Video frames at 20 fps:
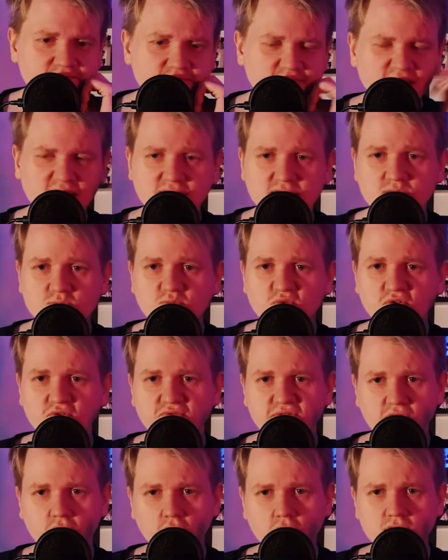yes,
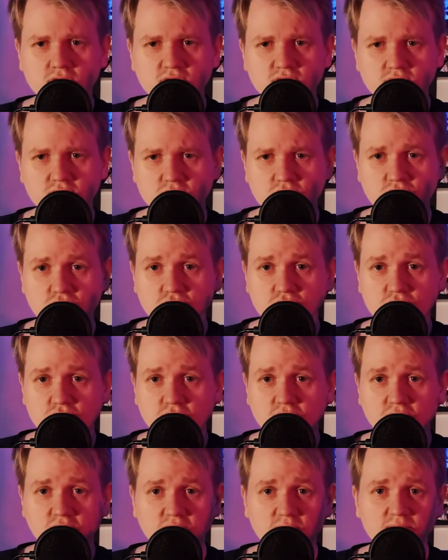moving on to
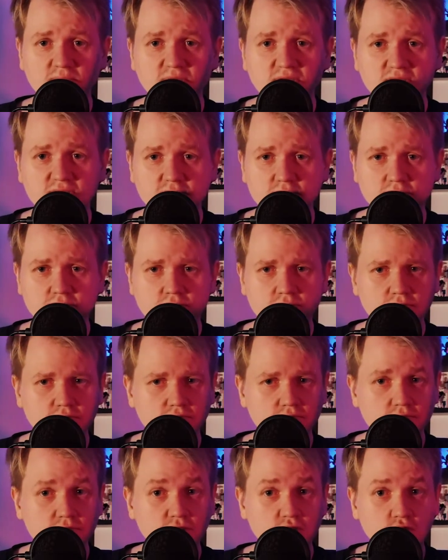number
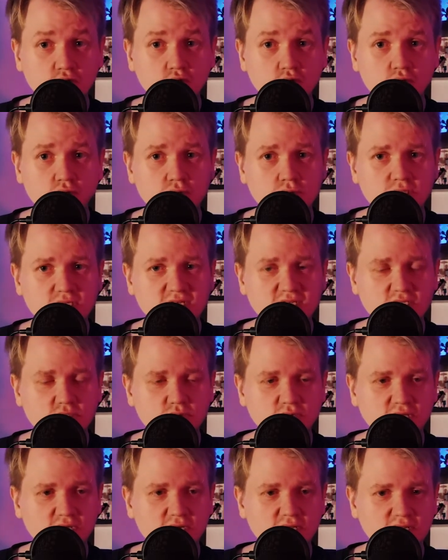Two. Yes,
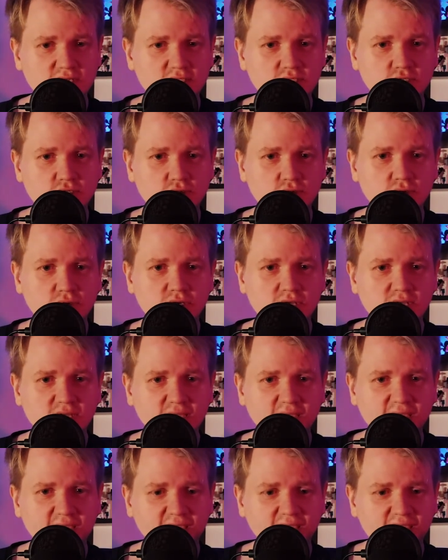we are two.
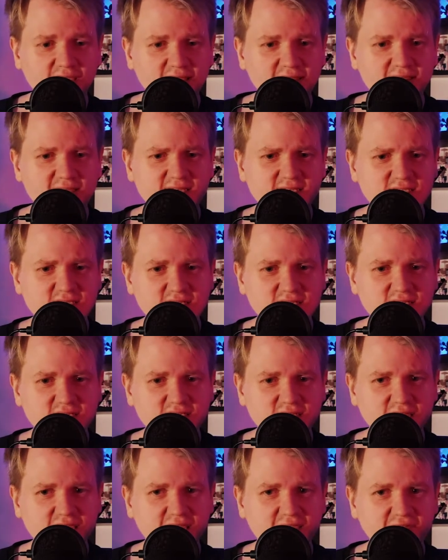And this
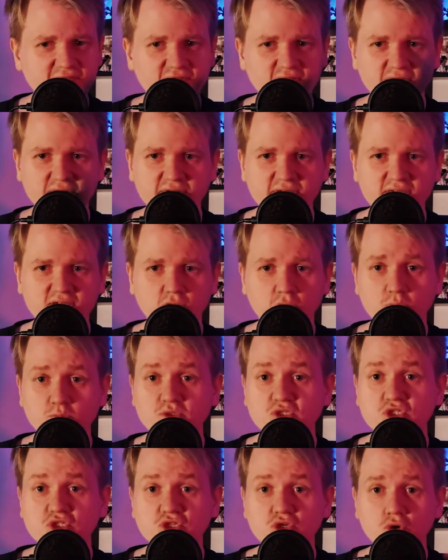is a very
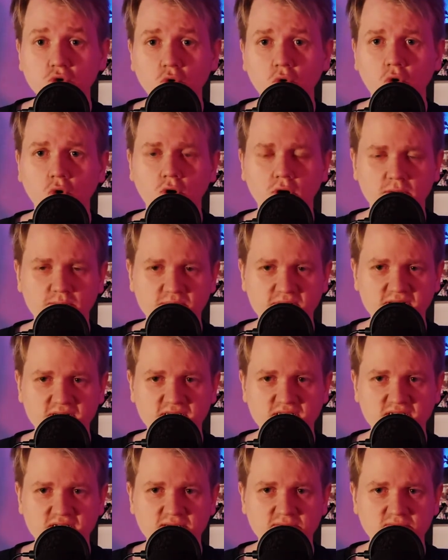obscure
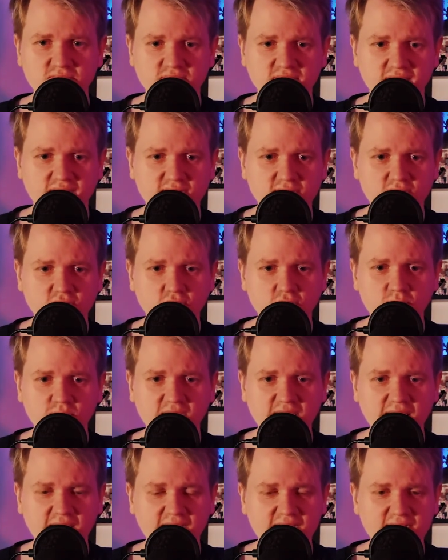ability that
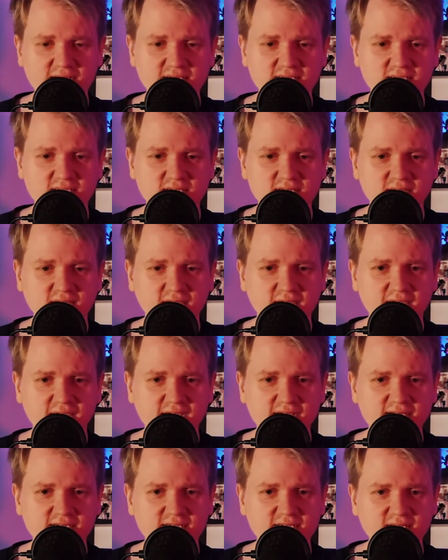Kirby has
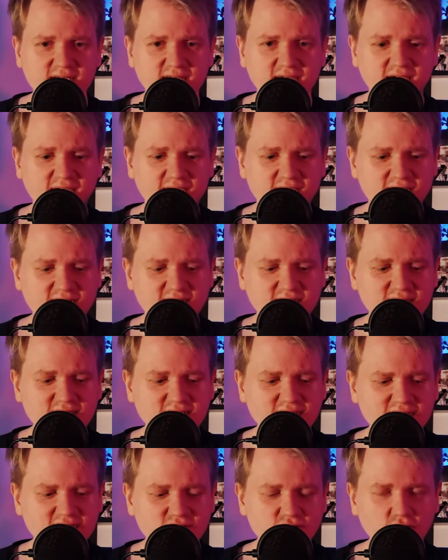had, and
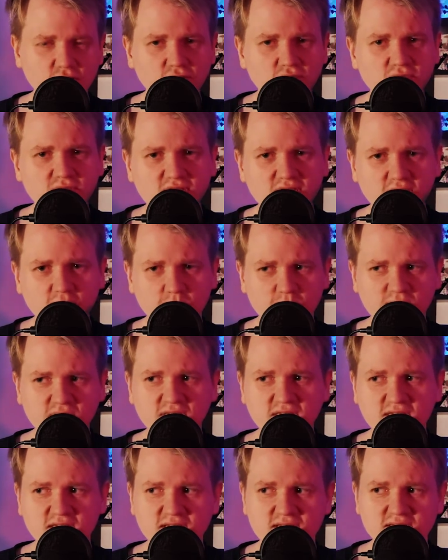it has only
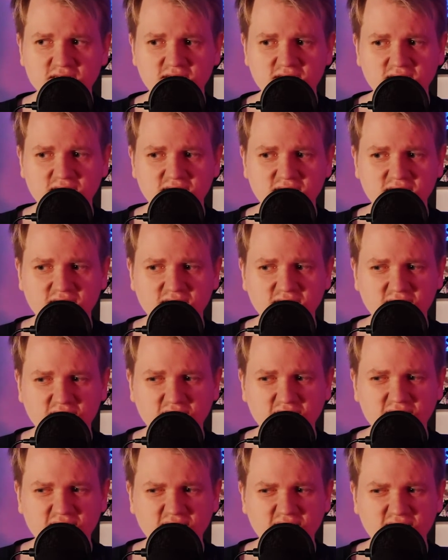appeared in,
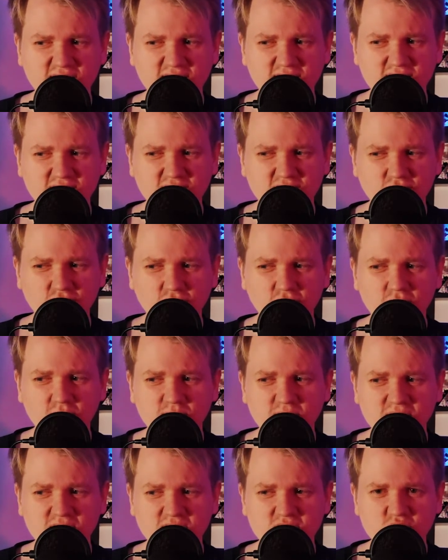I think,
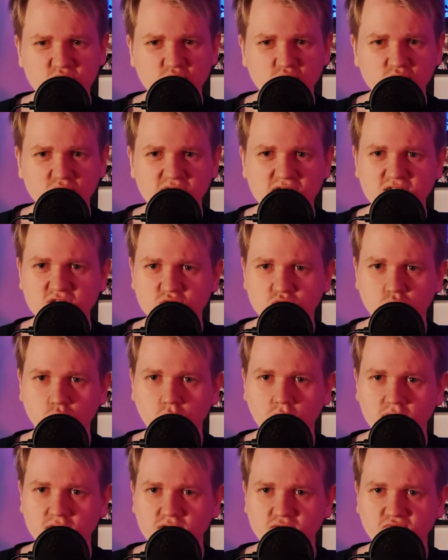Kirby Squeak
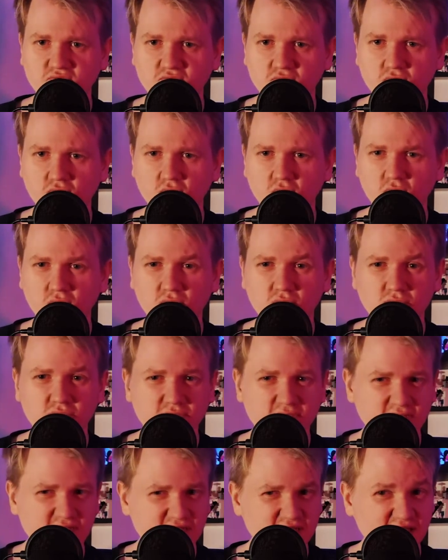Squad for
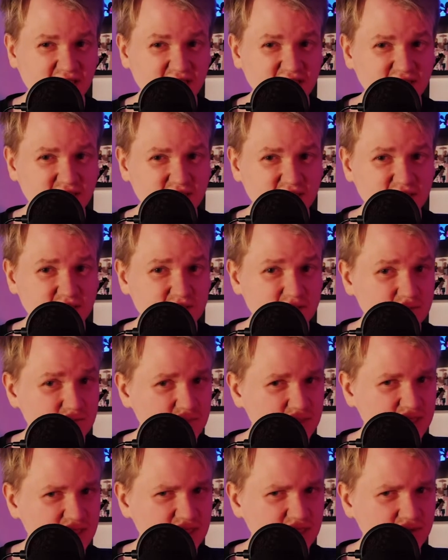the DS.
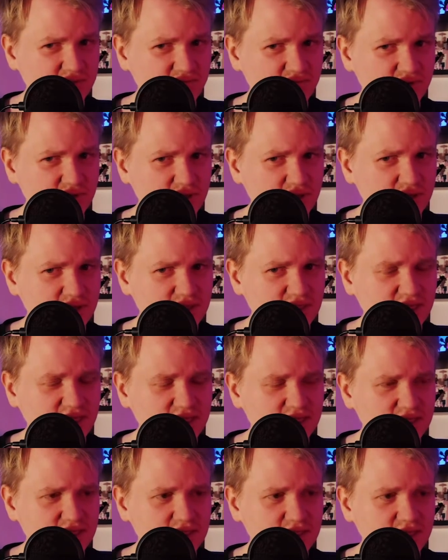Is it for the
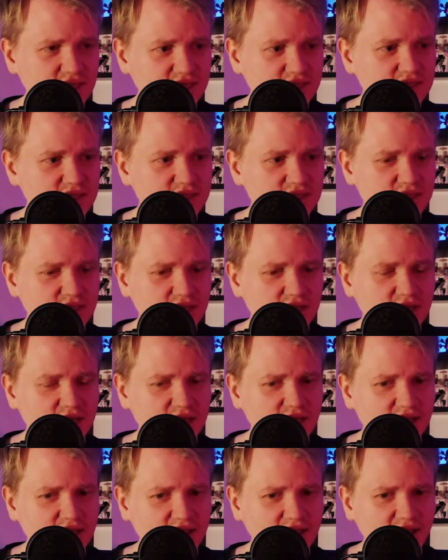DS? Yes.
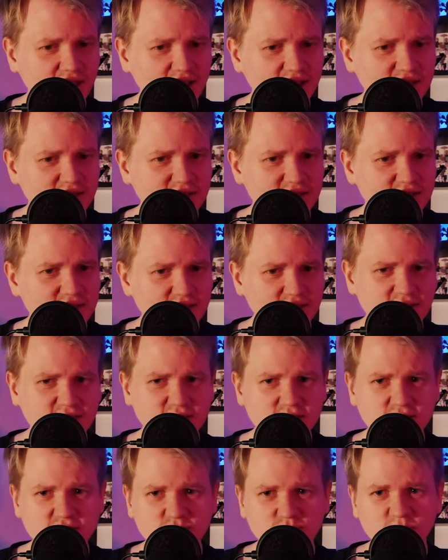And
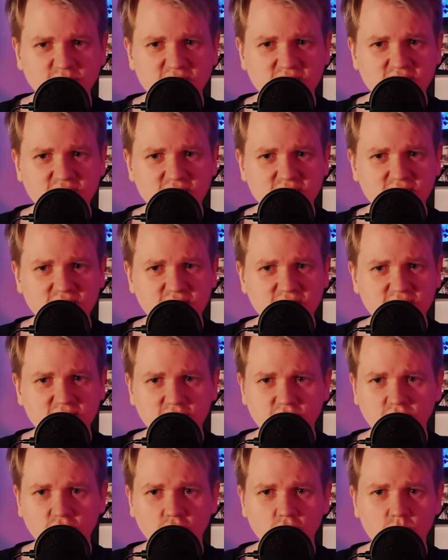it's just
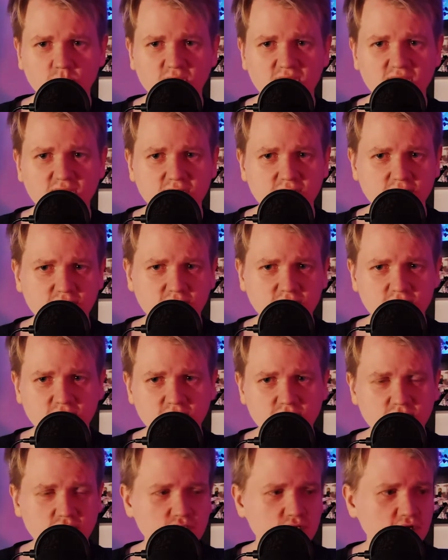basically Kirby
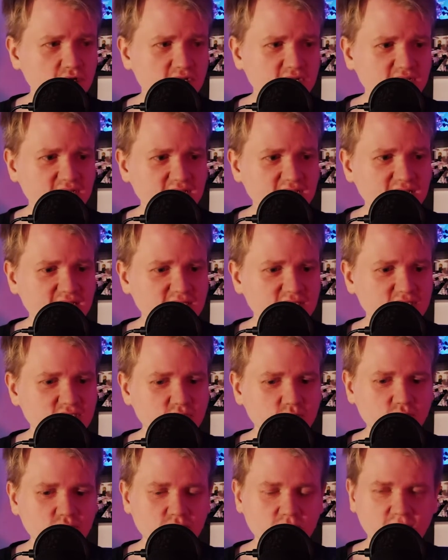turning
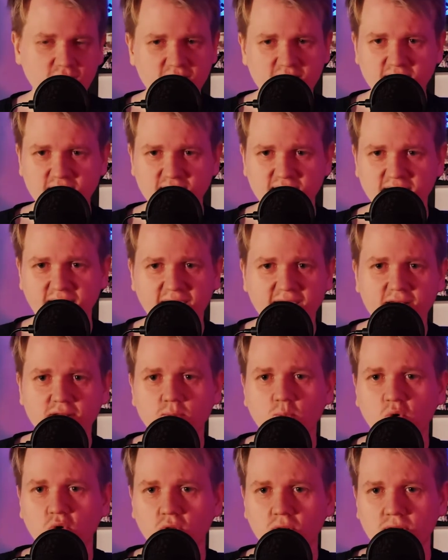into like an
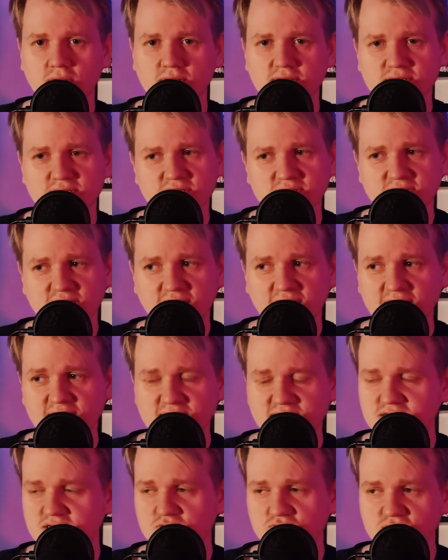animal,
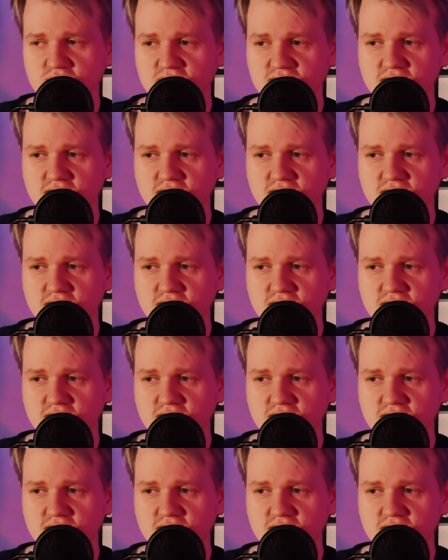and it's really